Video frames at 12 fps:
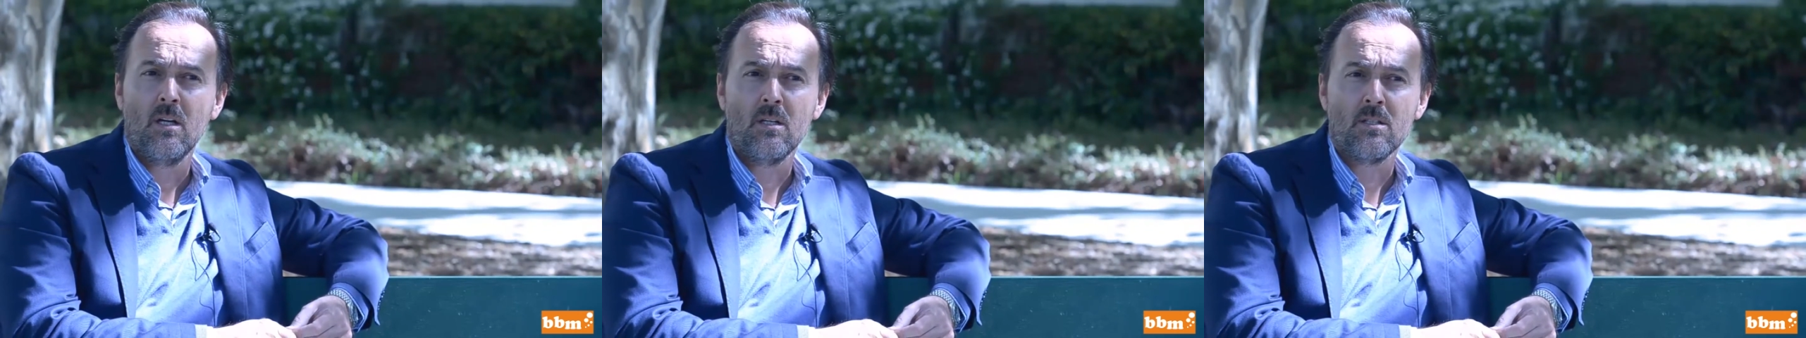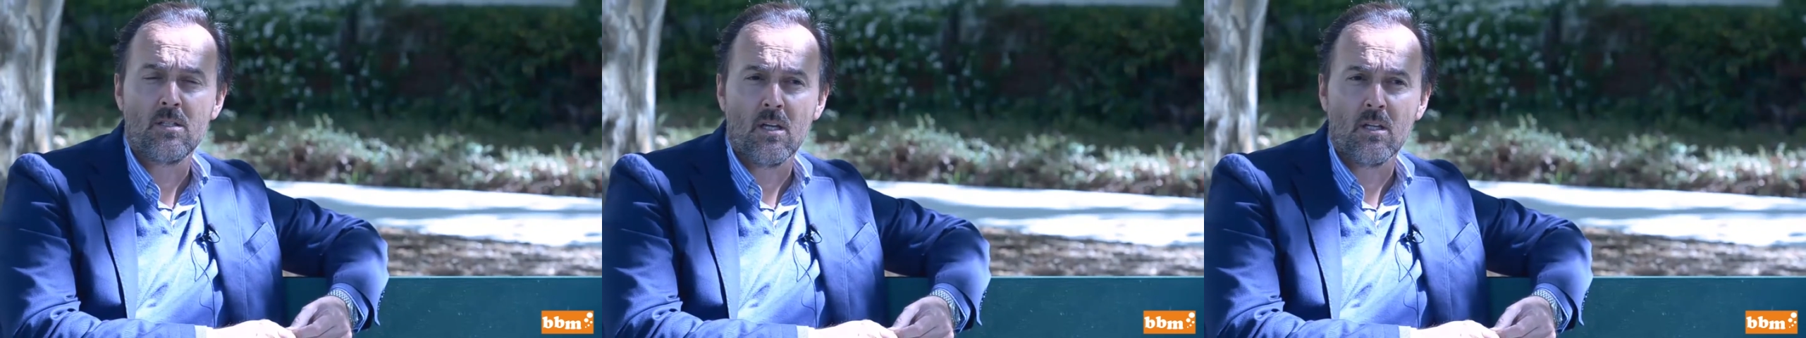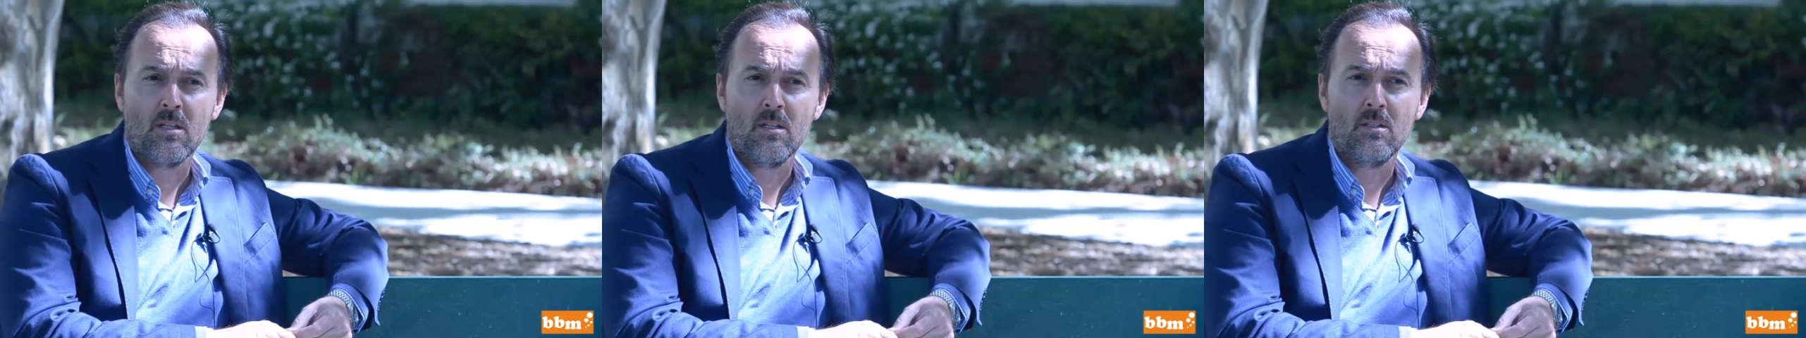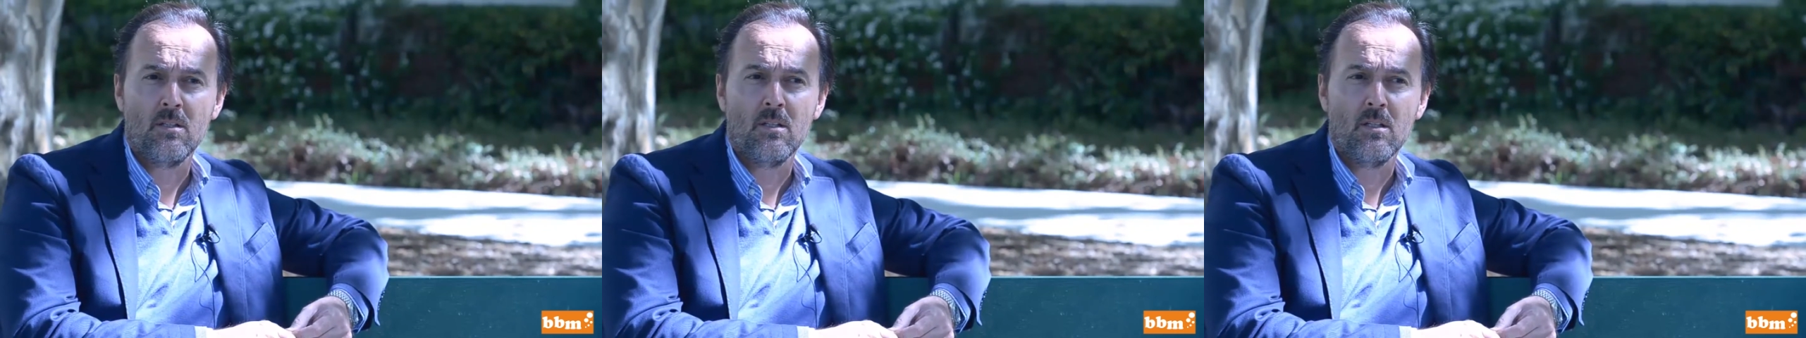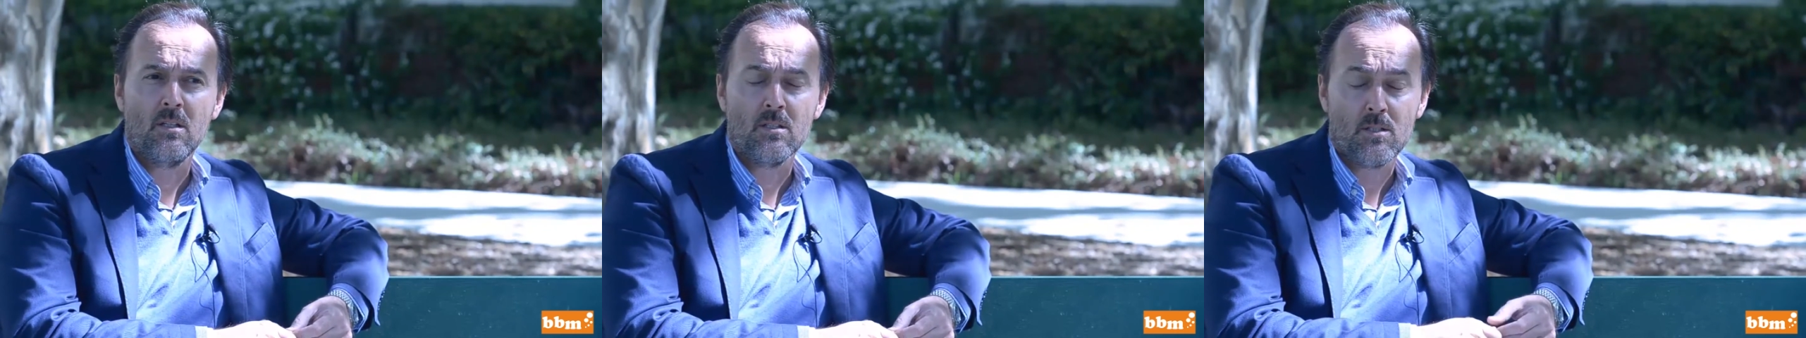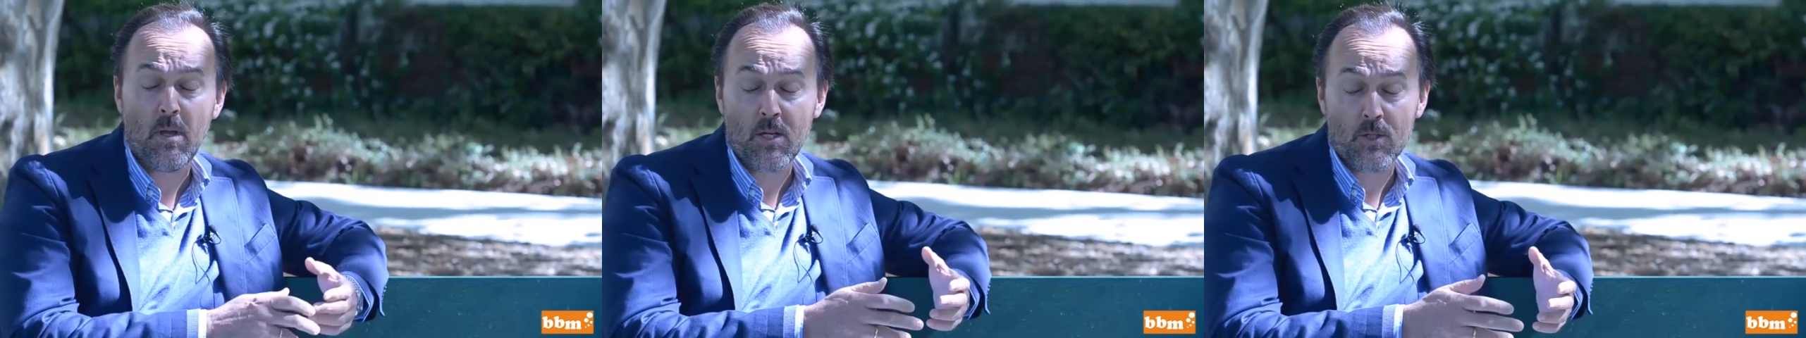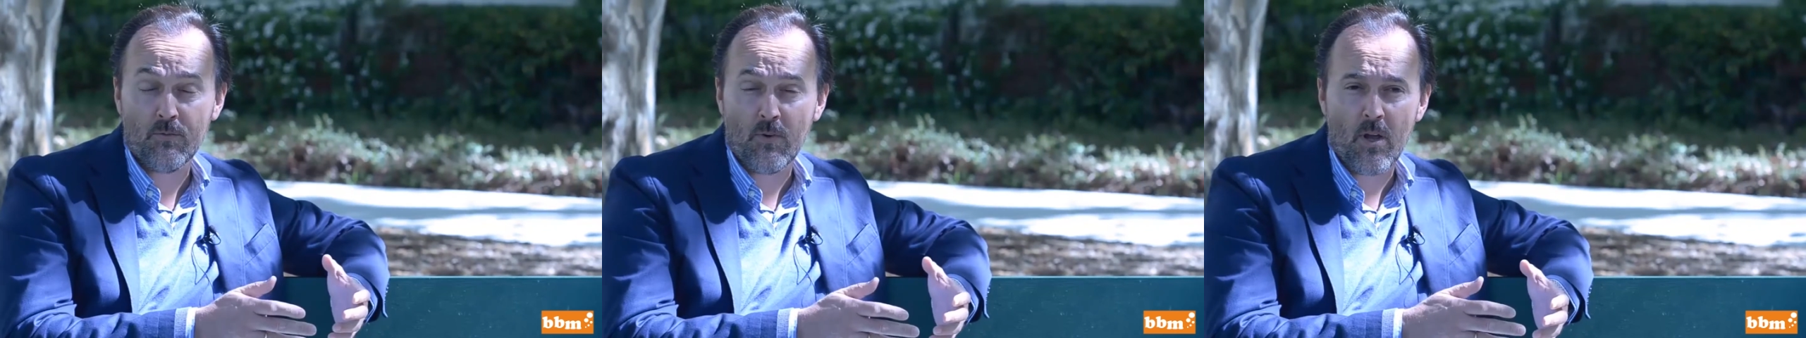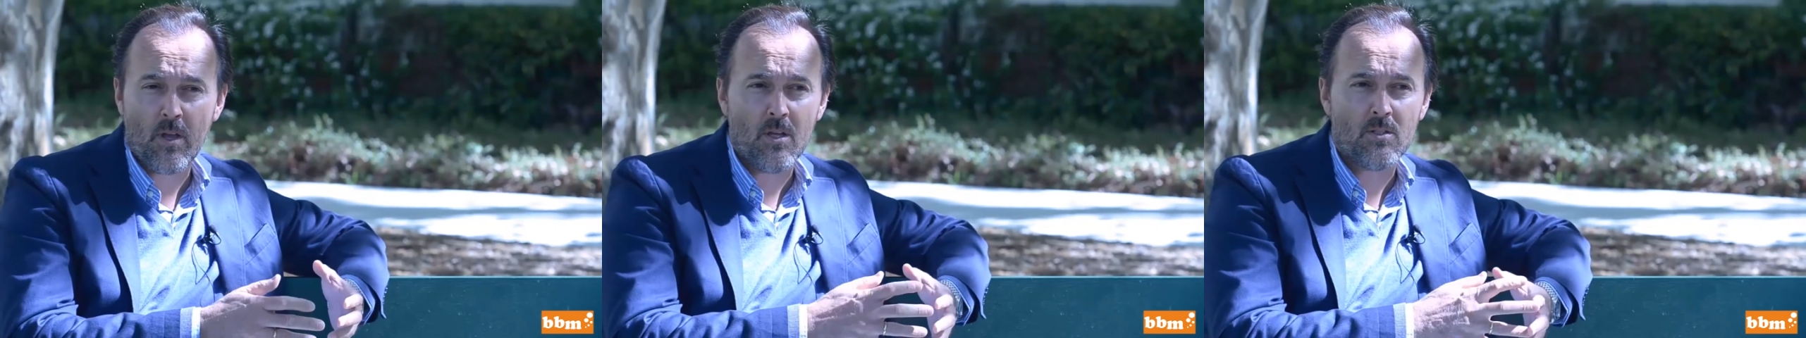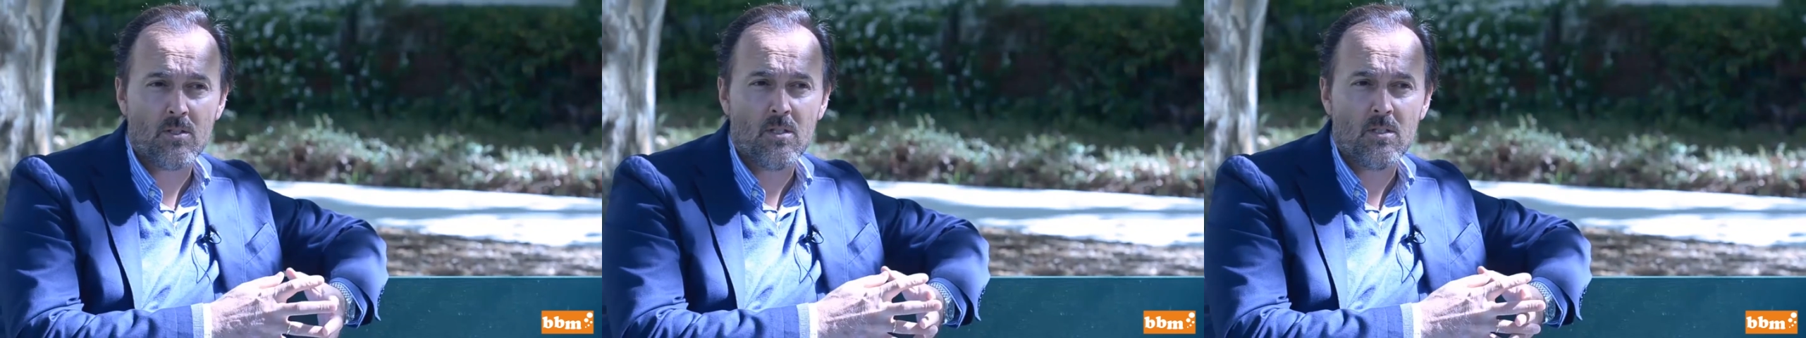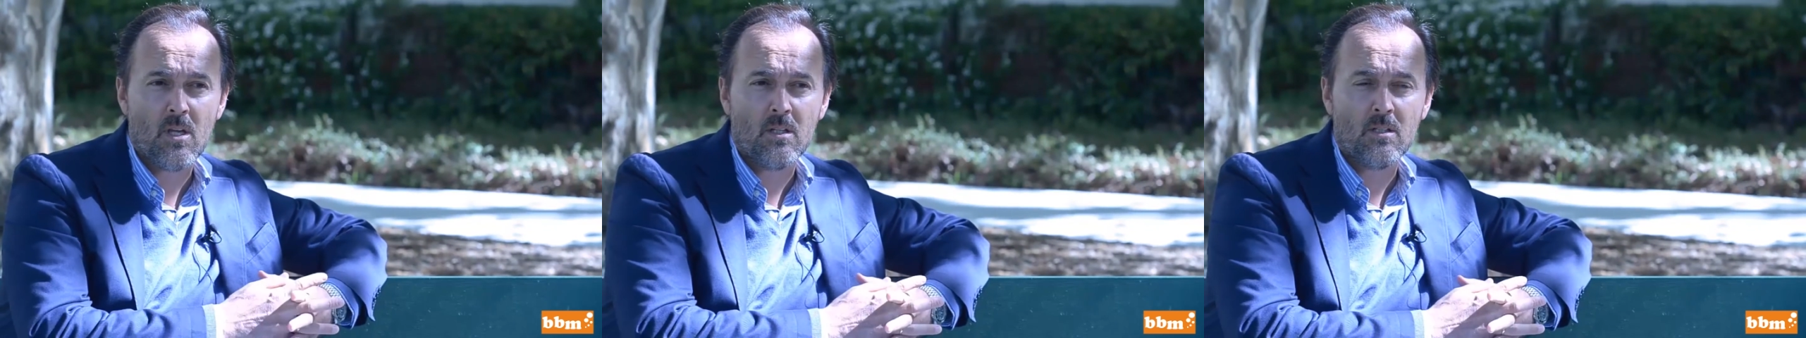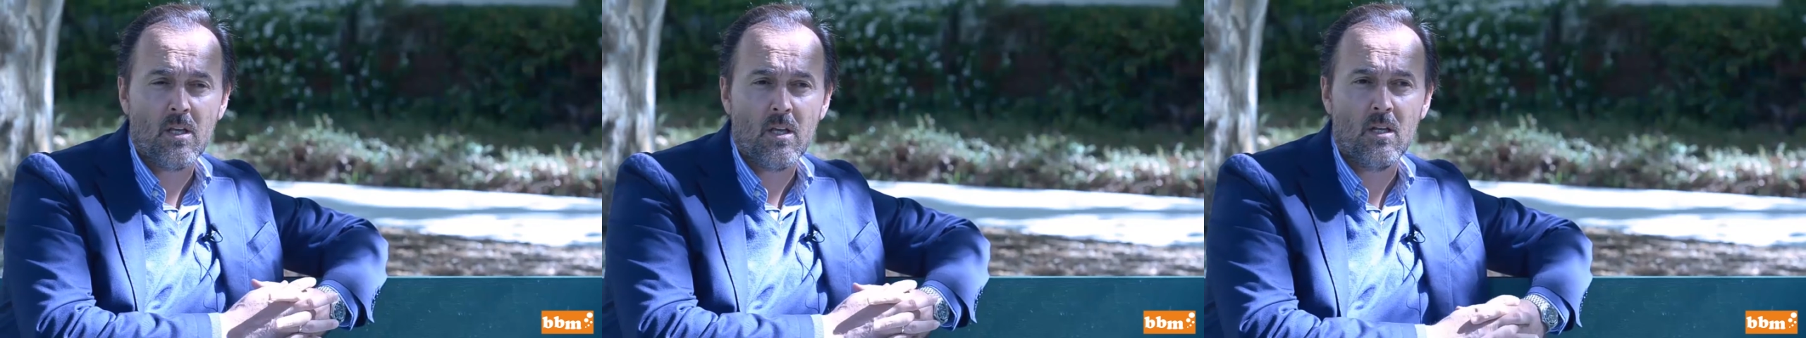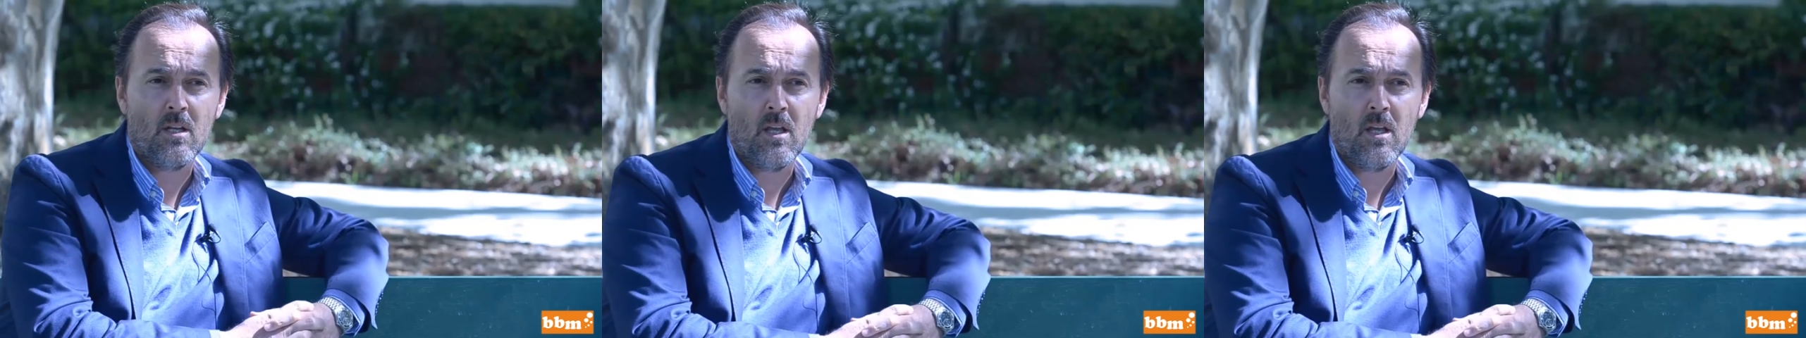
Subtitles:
sunken Spanish frigates sunken